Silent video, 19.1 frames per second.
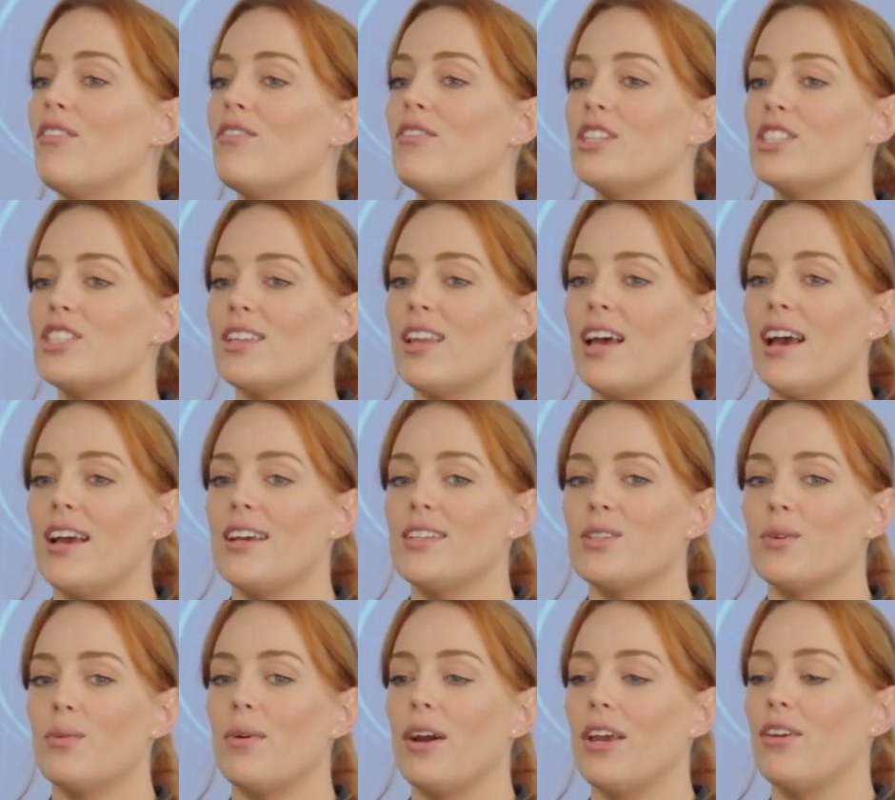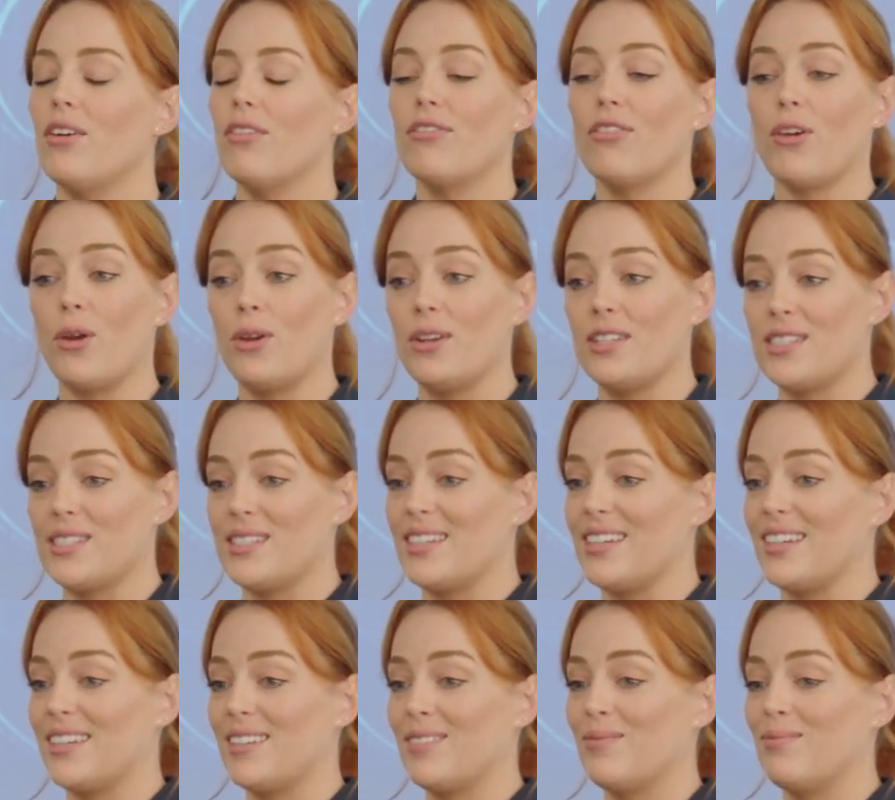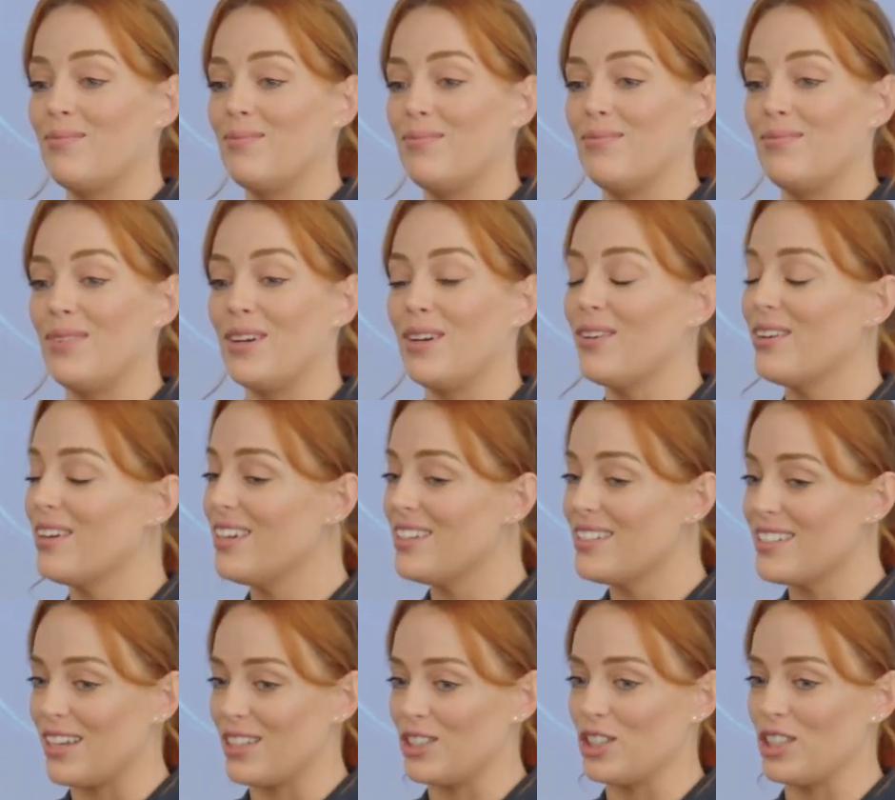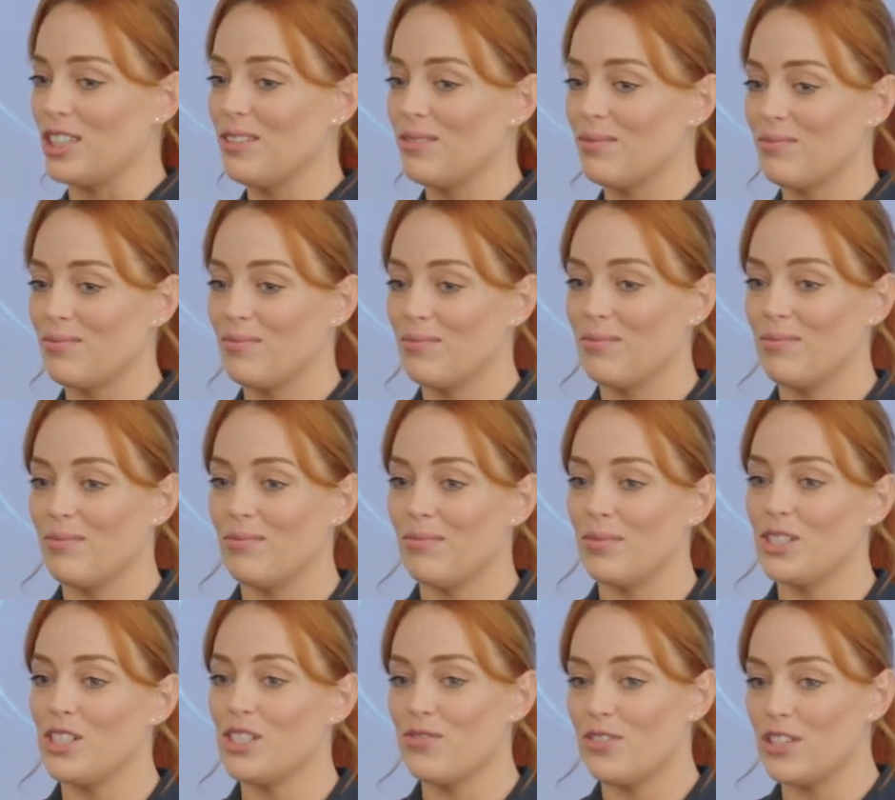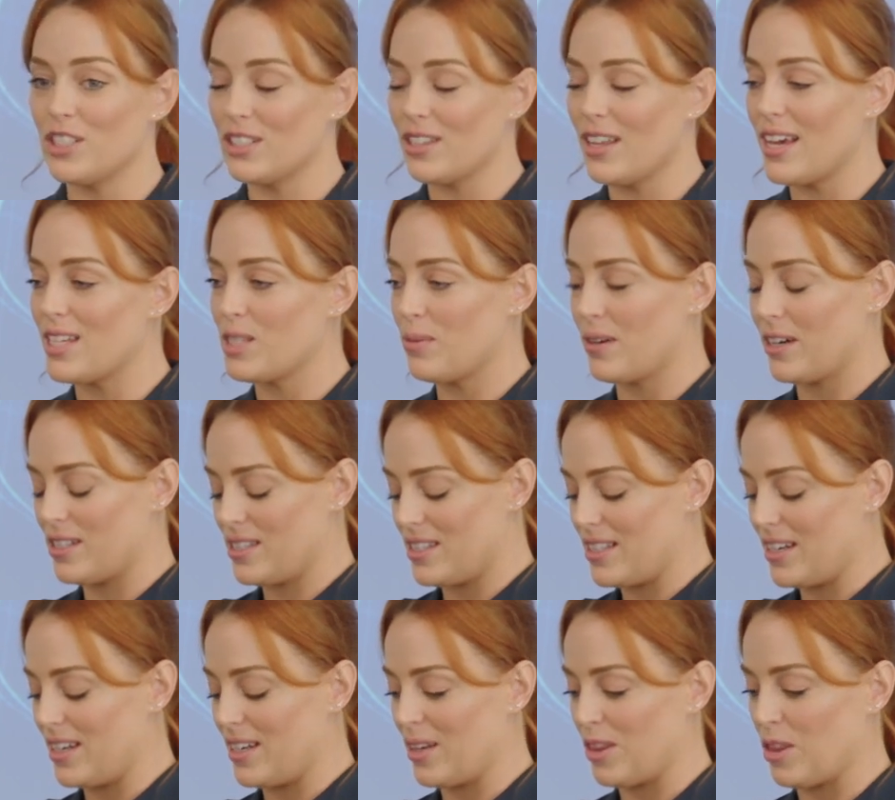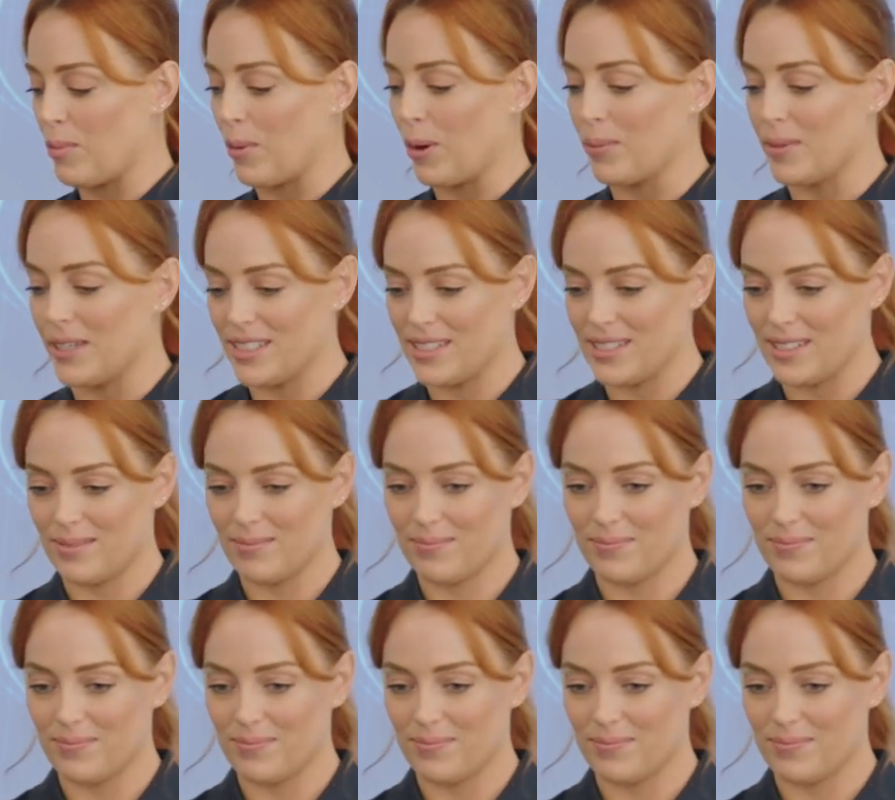visualize where your phone is sitting. We're not going to touch it, but just visualize where it's sitting at the moment.